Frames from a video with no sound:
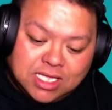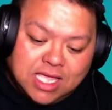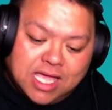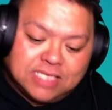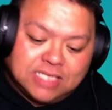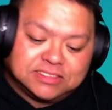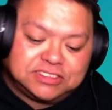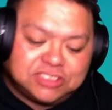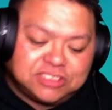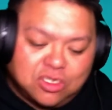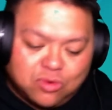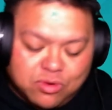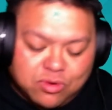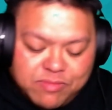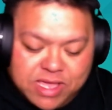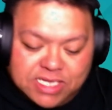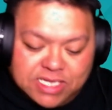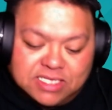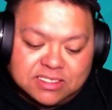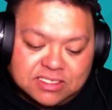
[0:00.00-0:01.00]
And so we're
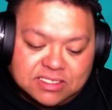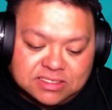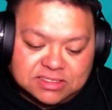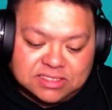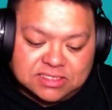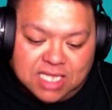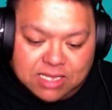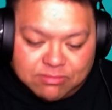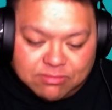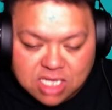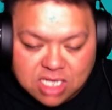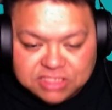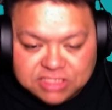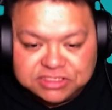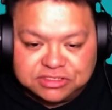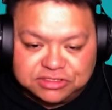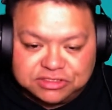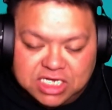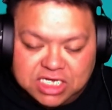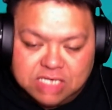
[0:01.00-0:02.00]
making this like
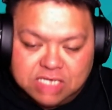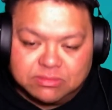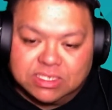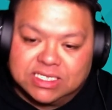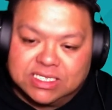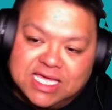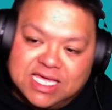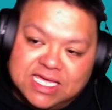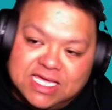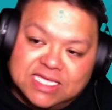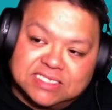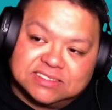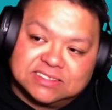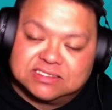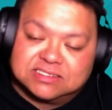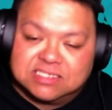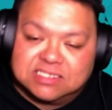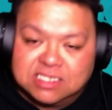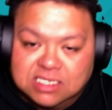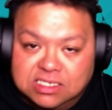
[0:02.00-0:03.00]
Monster Jam, like his
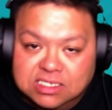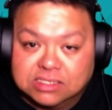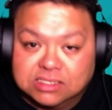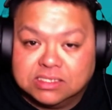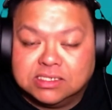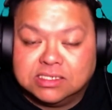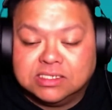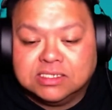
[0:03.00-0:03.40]
thing.